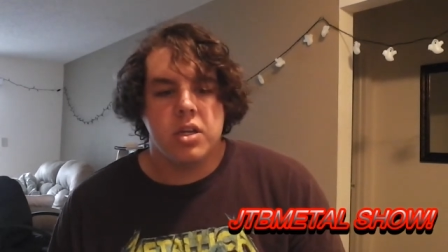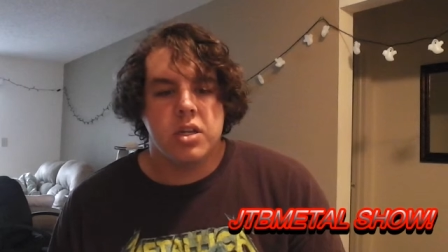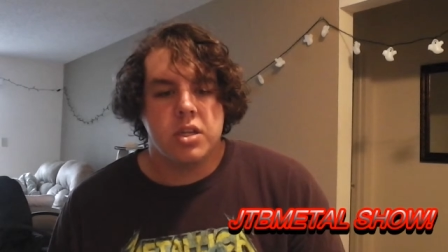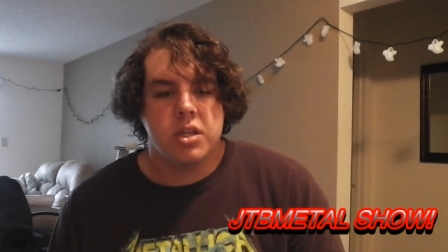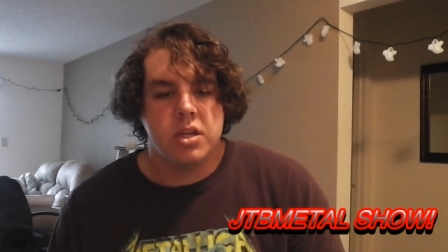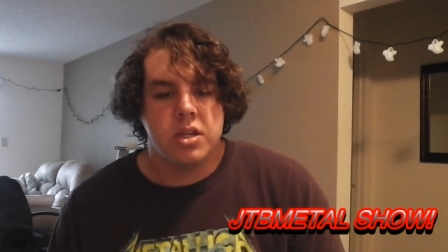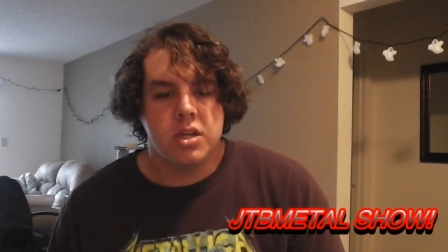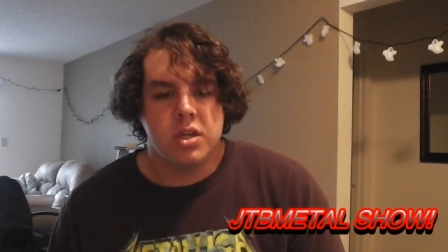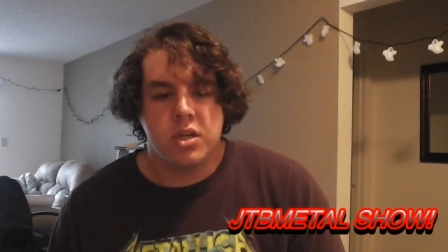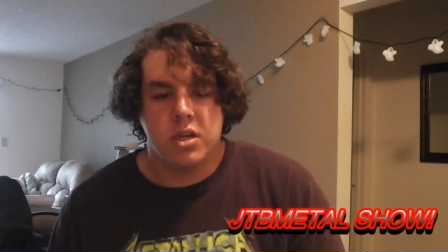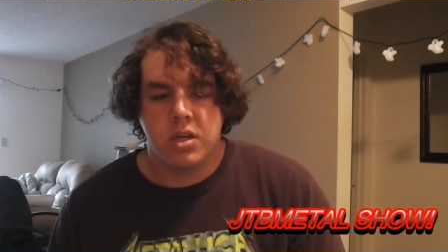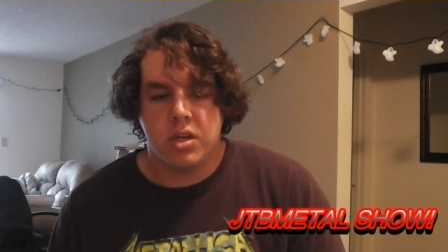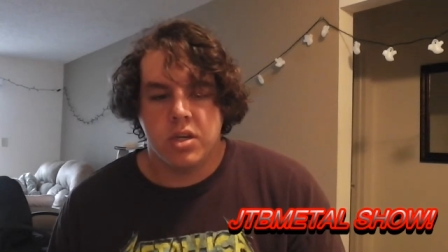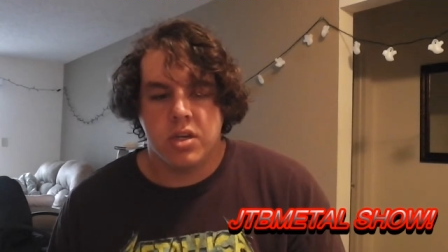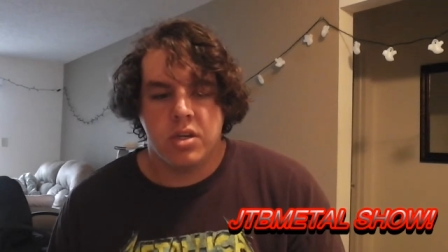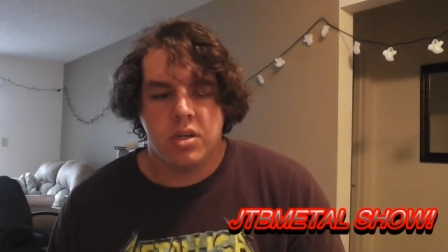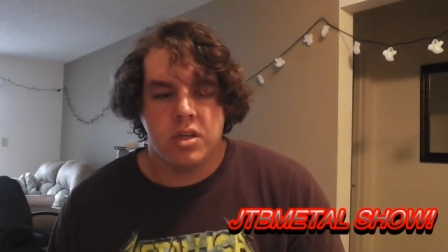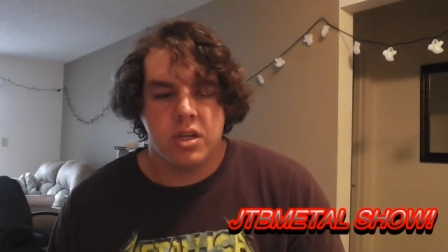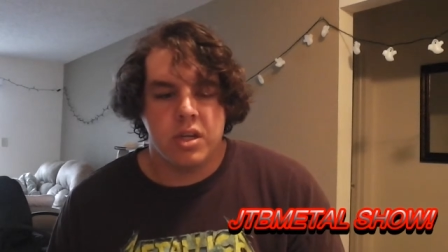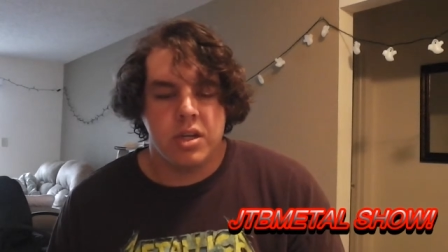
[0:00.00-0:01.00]
to
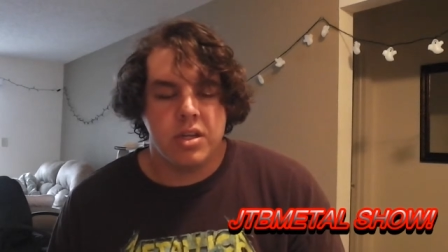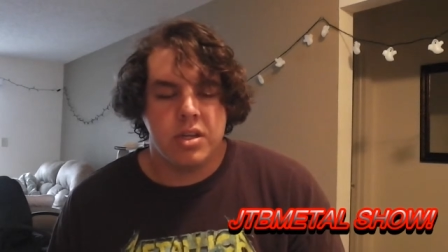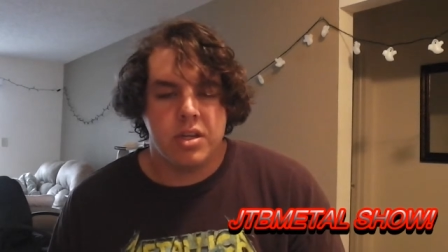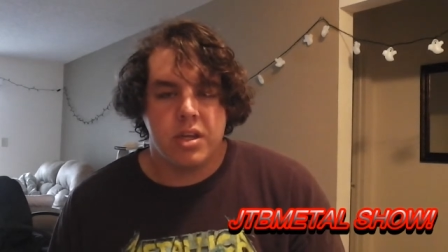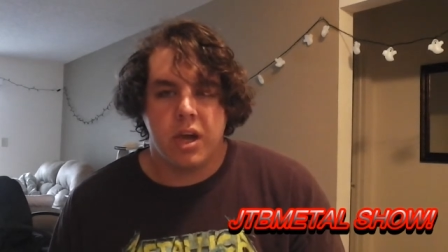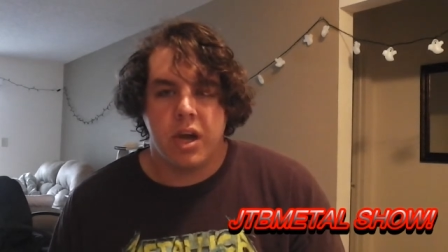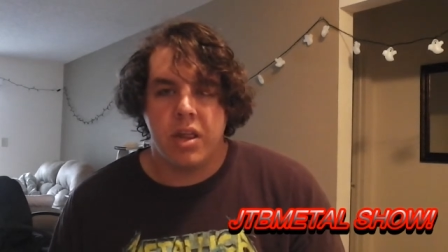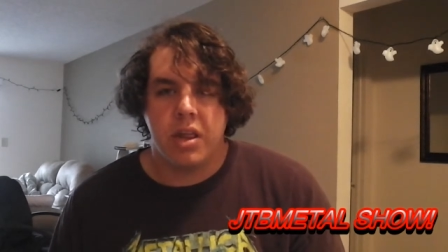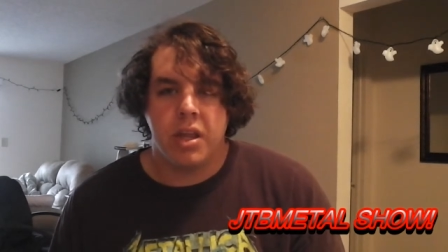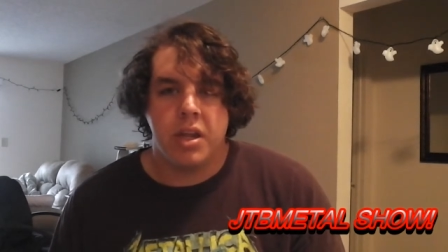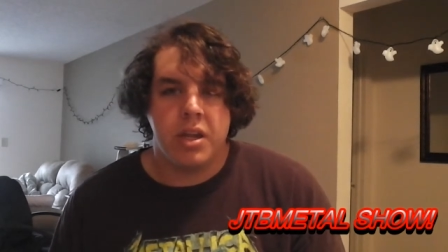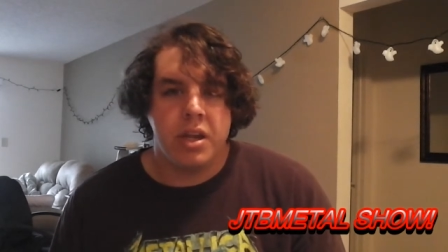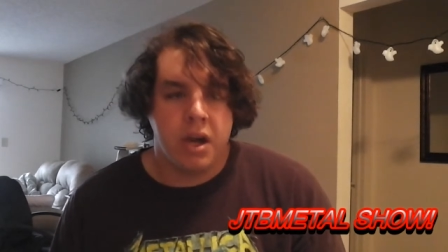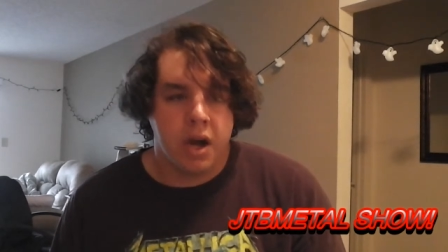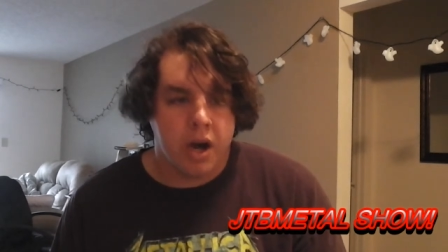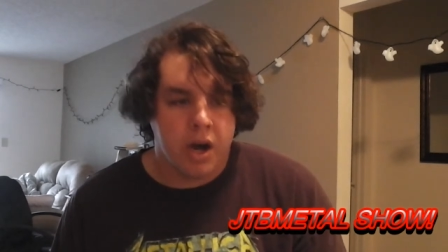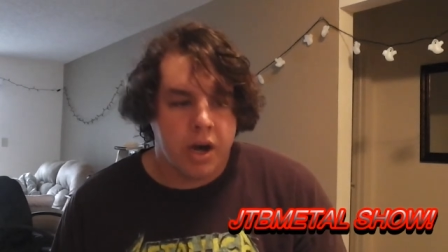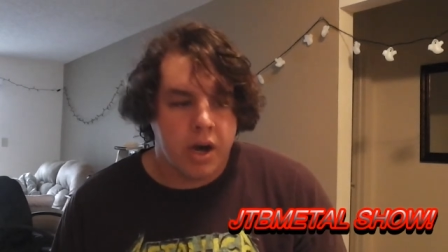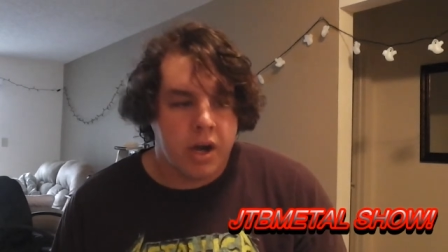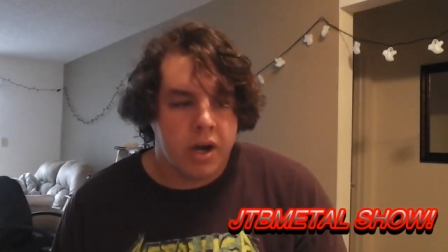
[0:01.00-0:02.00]
just inside the
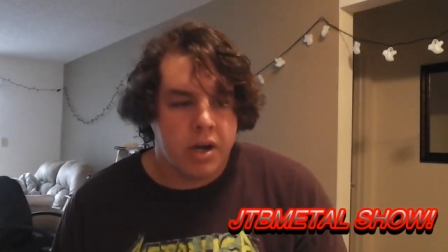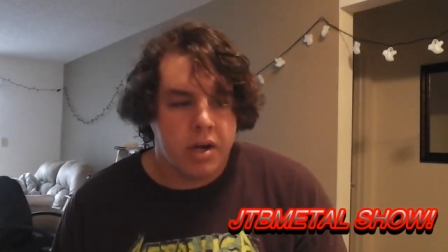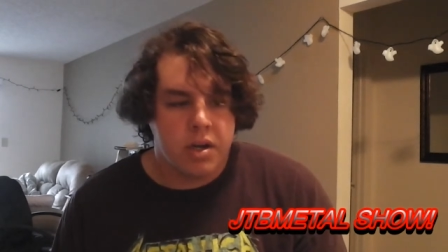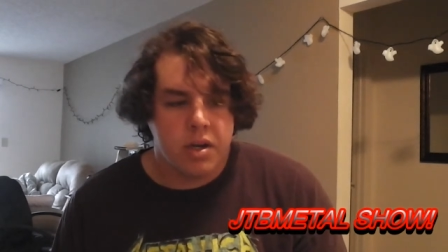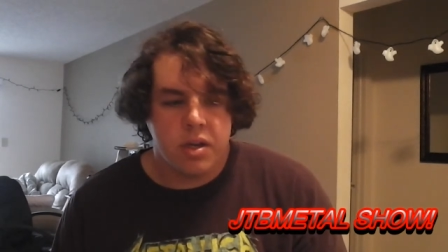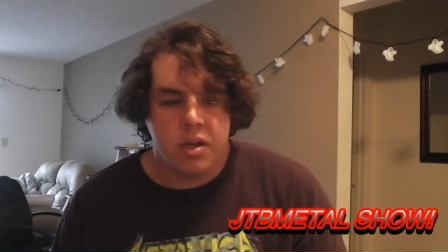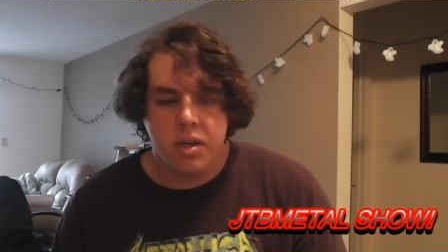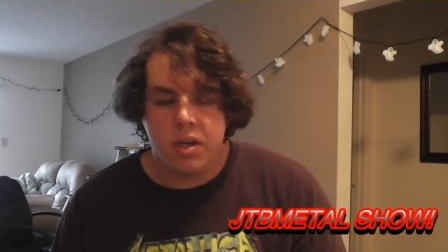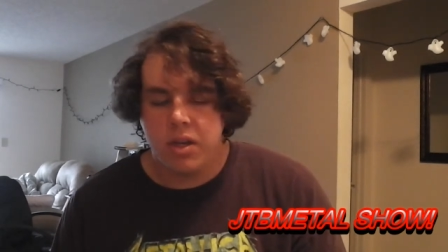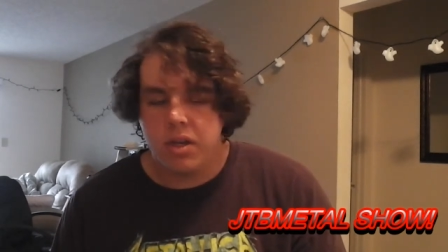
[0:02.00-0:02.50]
nine